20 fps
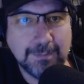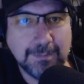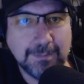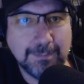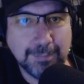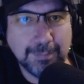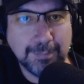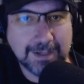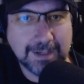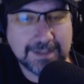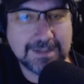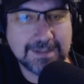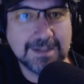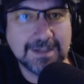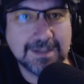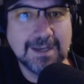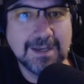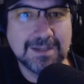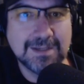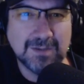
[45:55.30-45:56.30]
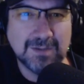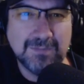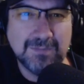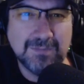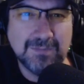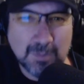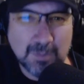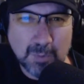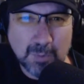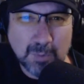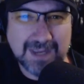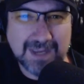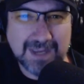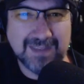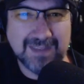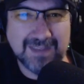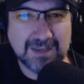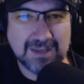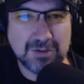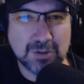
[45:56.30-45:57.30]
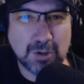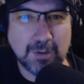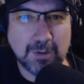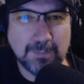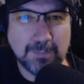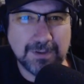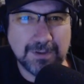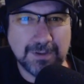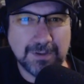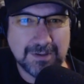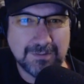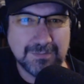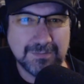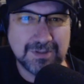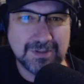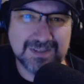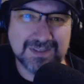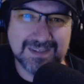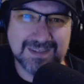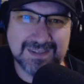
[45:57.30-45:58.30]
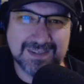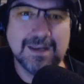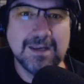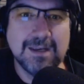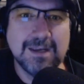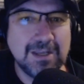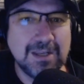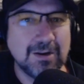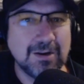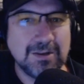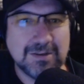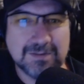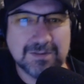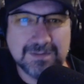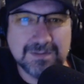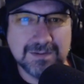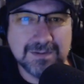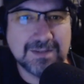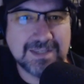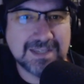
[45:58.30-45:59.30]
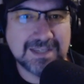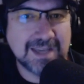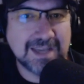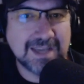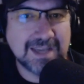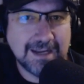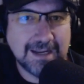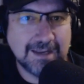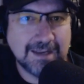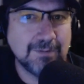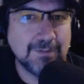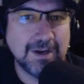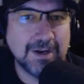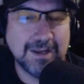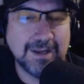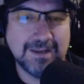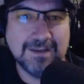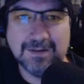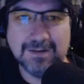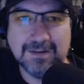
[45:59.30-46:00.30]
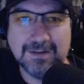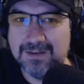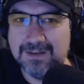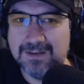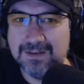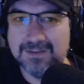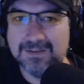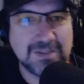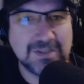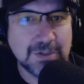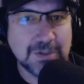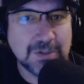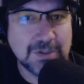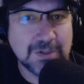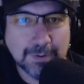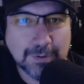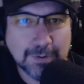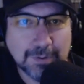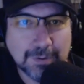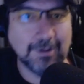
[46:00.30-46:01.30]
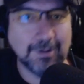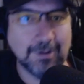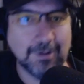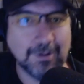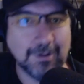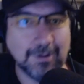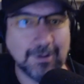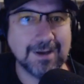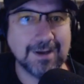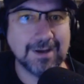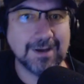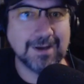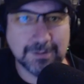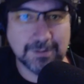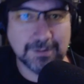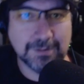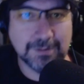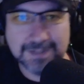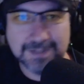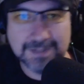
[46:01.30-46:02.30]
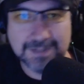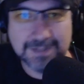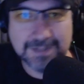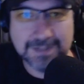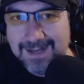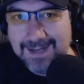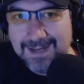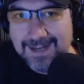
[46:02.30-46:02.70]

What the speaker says: place. So if you're working that job that you're just, you're skating, right? You can just do it with your eyes closed. It's